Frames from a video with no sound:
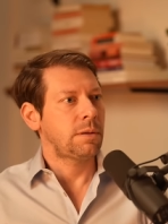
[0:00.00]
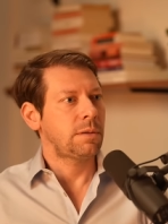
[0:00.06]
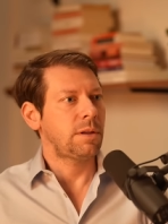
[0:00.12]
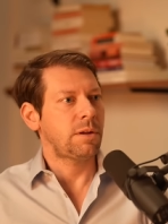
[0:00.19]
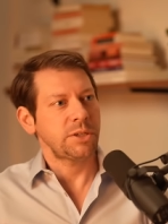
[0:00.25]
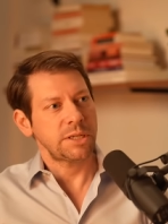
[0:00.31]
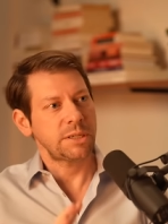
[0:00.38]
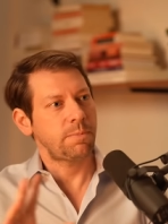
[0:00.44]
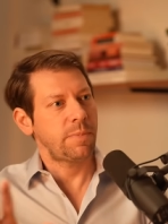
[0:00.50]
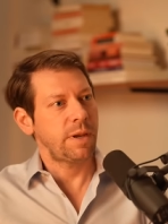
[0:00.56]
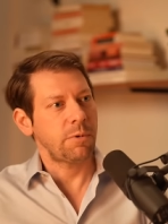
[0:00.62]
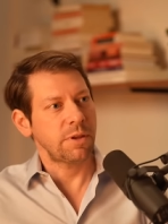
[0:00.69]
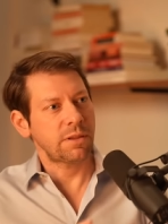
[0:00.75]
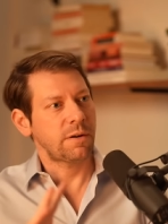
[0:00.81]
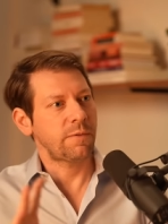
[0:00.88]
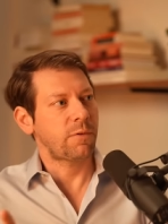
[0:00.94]
they'll just be
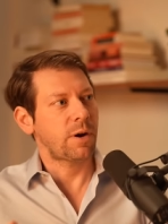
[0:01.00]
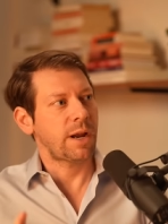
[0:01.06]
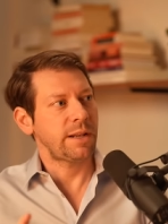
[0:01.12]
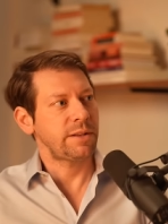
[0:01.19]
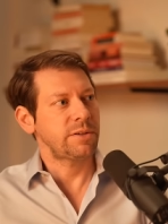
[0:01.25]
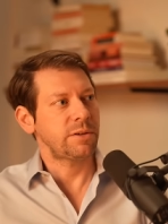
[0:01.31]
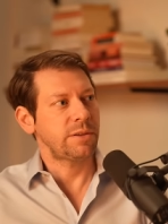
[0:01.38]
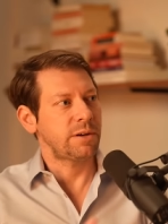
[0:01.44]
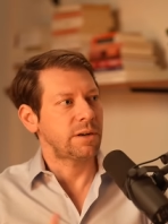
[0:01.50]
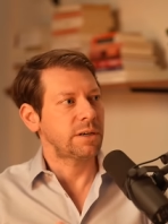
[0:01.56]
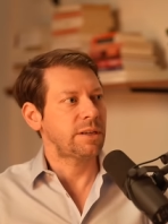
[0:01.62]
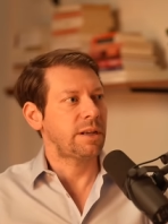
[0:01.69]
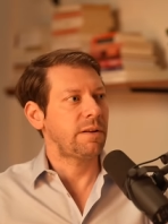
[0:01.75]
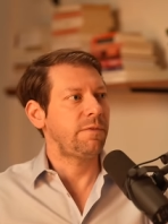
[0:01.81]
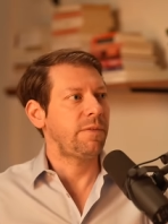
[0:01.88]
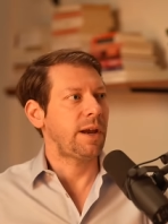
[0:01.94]
with their friends or their
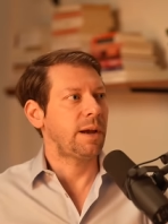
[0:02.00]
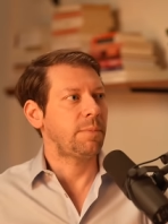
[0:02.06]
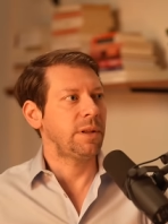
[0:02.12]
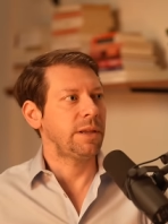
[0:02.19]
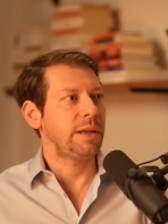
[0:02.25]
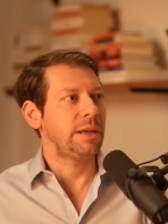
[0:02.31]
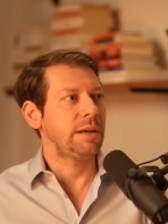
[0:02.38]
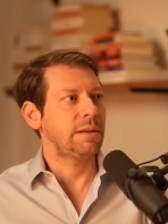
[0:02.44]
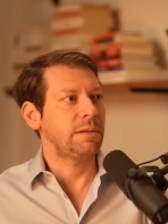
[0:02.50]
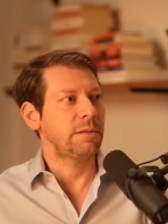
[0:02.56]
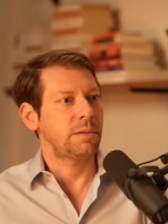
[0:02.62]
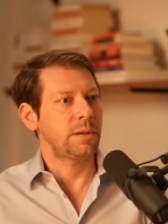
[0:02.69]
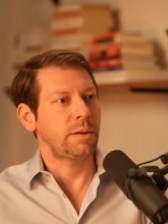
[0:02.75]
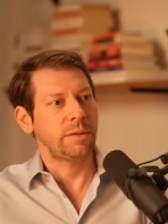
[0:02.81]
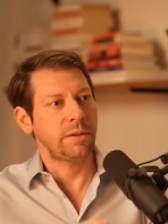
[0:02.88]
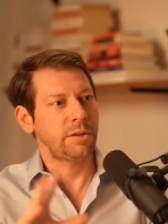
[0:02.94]
extended family and
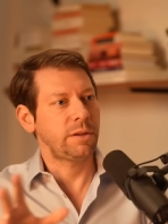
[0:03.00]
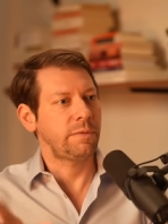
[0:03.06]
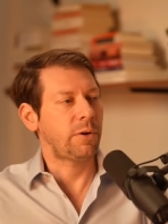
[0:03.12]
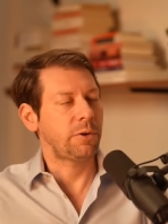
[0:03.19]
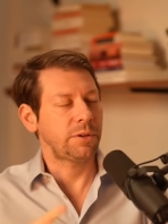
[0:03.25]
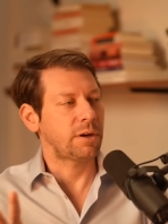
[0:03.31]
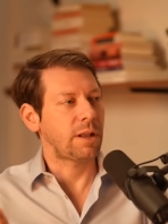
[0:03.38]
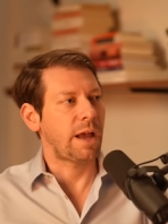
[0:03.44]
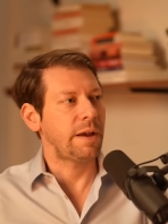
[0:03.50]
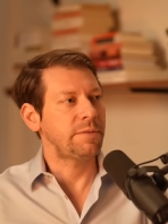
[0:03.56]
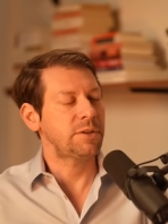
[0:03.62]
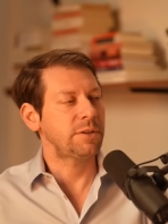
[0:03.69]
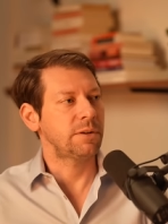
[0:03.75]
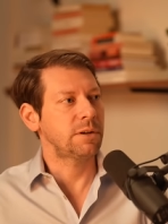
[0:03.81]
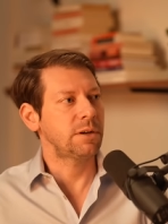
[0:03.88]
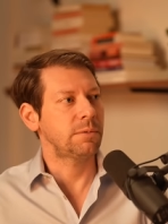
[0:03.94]
they'll, they'll devote their lives
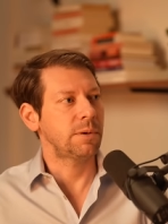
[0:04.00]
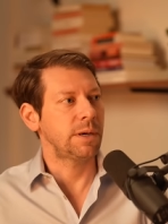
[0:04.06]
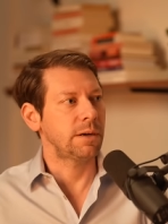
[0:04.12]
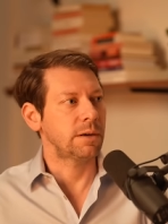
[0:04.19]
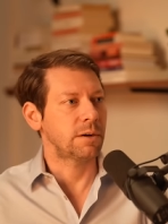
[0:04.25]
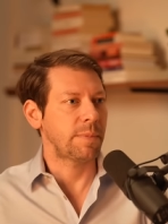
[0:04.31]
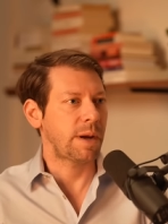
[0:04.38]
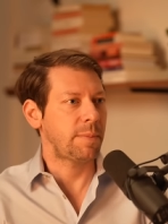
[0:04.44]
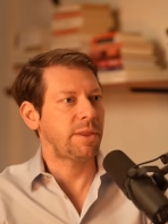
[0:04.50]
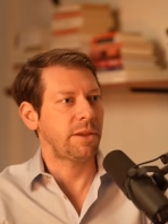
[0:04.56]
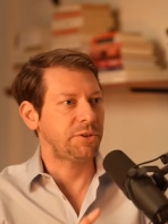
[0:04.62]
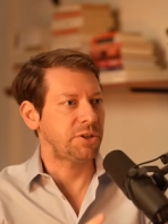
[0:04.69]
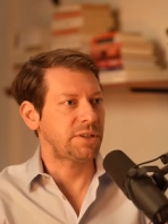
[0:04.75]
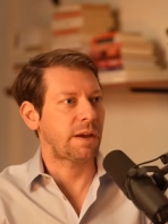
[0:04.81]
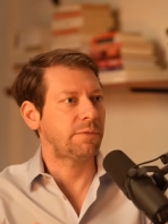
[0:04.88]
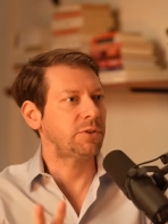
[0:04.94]
to their career or maybe they'll
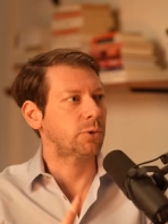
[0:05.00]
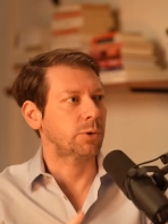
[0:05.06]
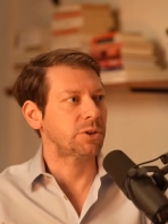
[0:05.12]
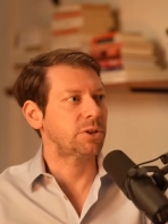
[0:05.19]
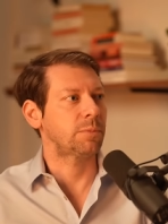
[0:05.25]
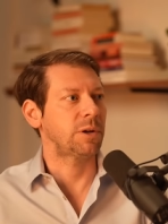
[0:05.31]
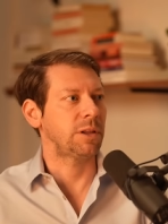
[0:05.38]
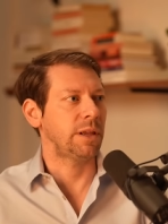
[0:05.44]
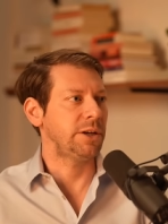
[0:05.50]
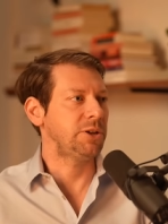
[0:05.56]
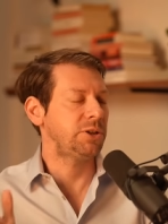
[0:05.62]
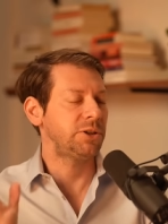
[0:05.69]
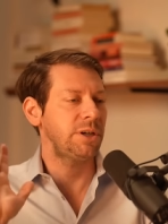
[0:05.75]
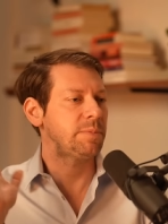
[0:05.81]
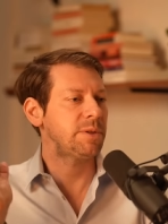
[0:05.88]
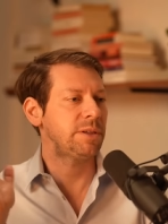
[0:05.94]
just have short-term
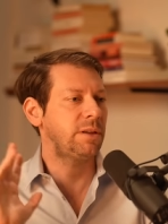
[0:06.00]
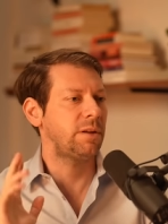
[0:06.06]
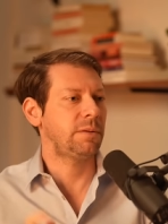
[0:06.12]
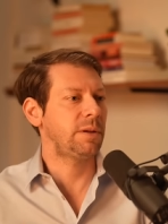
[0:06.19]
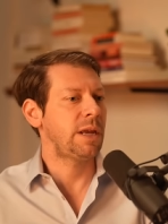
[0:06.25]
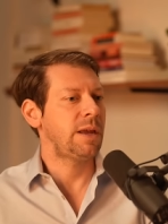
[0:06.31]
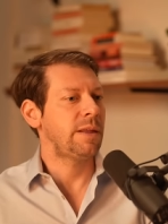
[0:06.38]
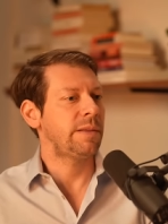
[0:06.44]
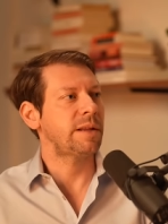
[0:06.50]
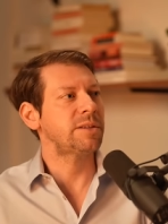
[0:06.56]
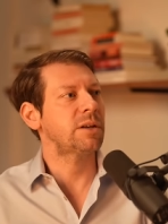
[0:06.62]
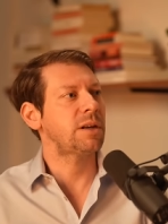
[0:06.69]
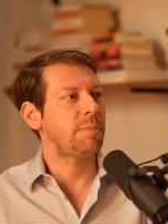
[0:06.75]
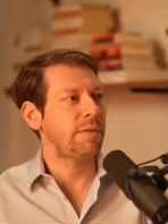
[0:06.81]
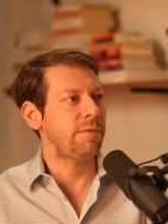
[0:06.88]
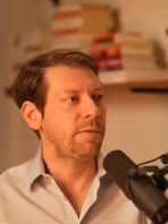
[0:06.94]
relationships and they'll that's
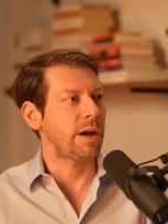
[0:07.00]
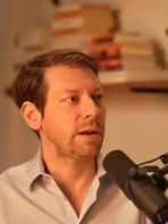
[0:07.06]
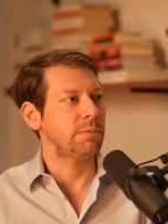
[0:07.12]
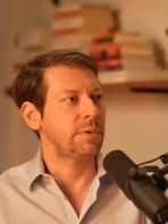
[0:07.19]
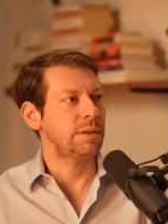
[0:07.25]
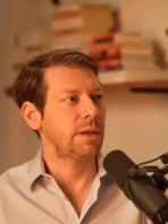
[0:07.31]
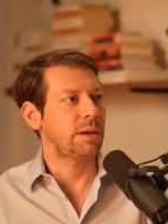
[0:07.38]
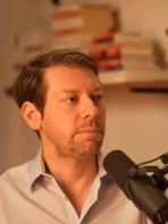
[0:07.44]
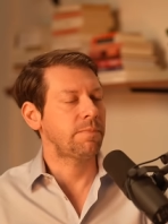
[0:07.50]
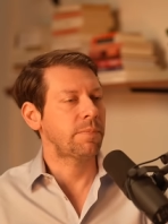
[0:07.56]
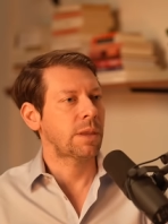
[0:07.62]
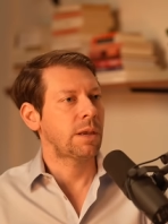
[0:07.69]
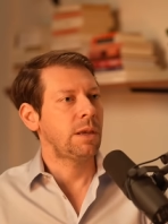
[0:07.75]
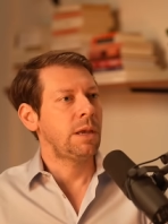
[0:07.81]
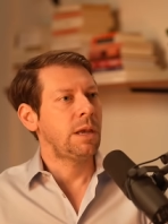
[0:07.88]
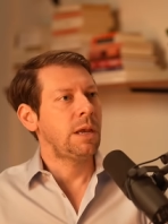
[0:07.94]
going to be fine with them
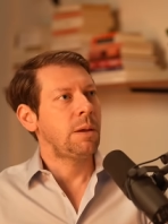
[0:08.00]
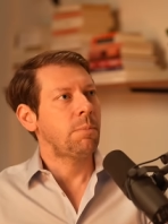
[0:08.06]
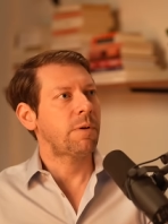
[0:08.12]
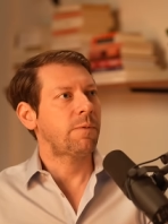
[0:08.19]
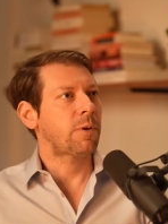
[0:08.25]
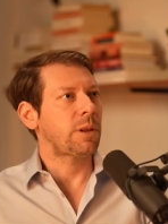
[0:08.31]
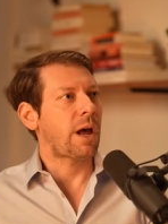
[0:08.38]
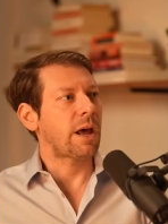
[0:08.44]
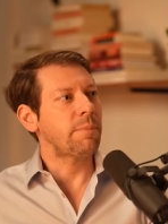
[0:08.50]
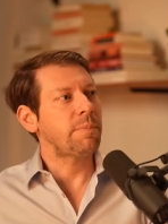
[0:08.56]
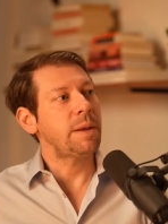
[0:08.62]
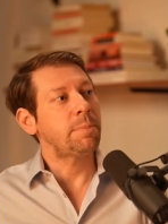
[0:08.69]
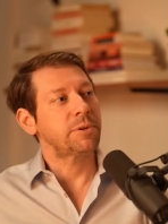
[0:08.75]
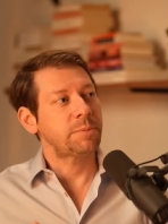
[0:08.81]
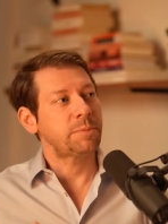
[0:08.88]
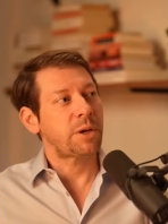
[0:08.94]
but for a lot of
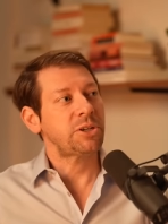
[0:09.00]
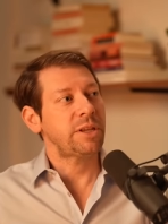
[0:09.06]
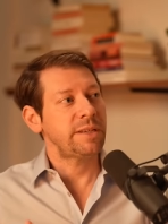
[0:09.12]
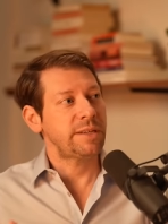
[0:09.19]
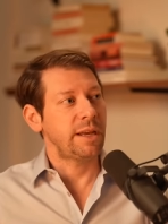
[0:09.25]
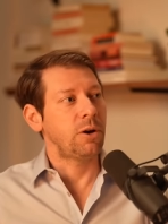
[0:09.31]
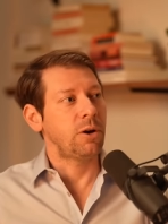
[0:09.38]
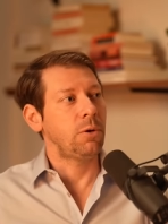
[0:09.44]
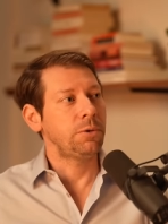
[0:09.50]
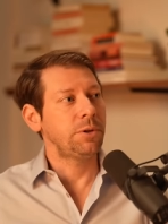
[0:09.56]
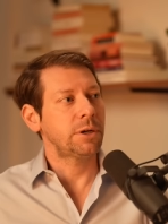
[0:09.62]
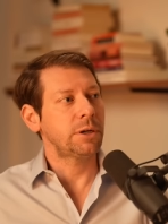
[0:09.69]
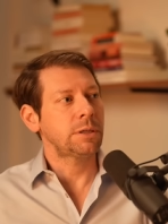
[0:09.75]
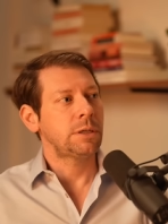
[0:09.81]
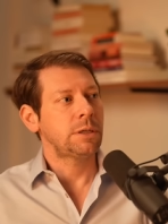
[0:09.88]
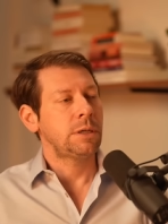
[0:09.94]
people especially as they get
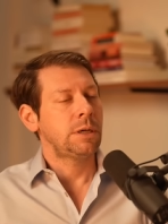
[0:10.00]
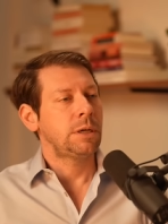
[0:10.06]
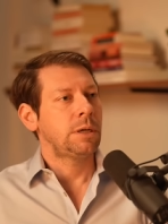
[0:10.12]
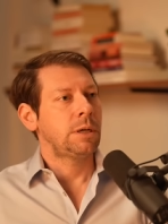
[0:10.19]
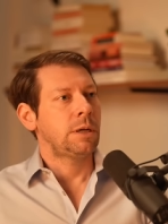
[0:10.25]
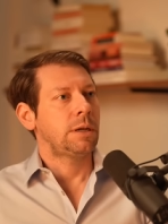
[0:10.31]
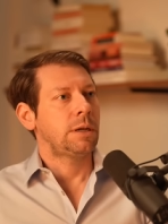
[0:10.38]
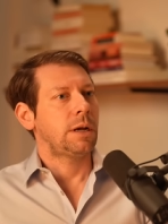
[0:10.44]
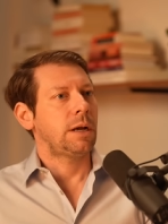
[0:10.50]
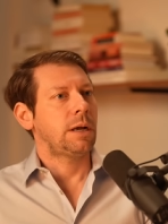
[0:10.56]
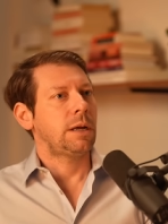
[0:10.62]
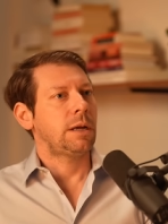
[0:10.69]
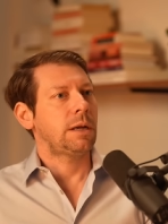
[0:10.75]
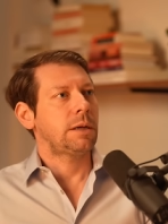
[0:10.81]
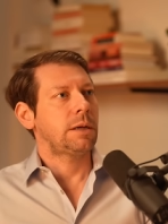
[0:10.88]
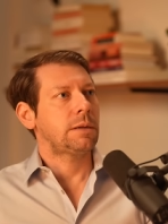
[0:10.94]
older
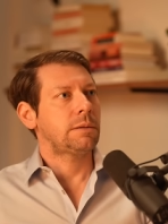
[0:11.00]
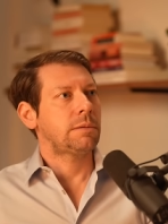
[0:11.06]
uh,